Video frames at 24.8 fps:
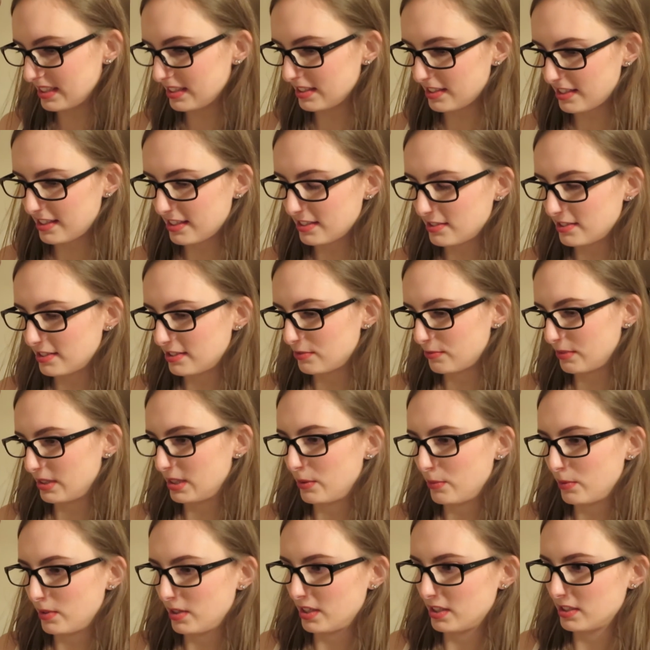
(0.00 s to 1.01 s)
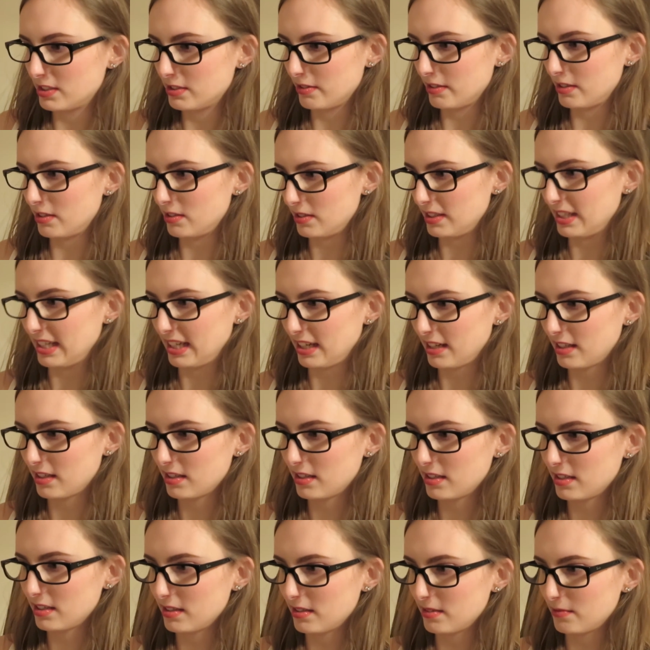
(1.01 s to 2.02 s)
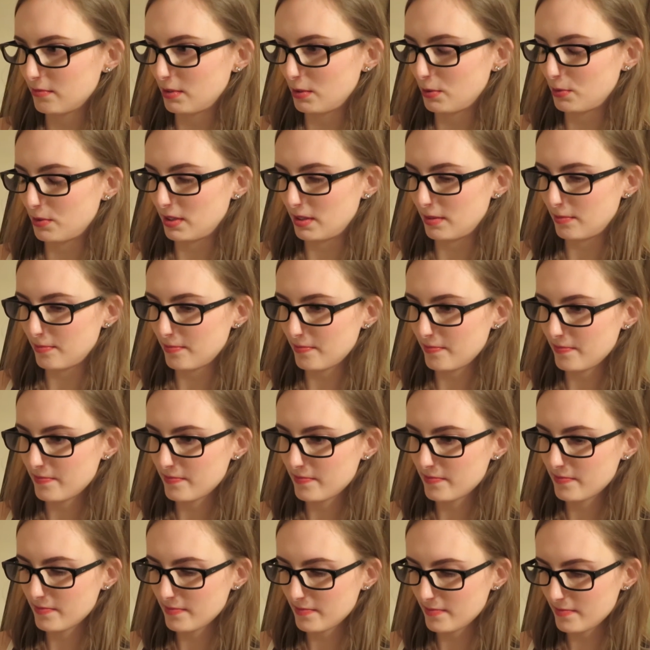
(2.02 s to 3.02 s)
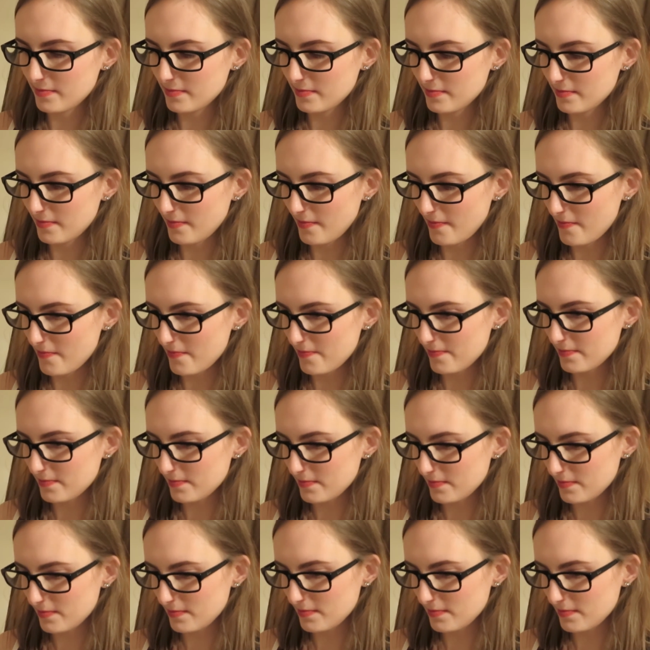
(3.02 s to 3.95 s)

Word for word: Because it's real wood, so it'll like ruin them. Oh.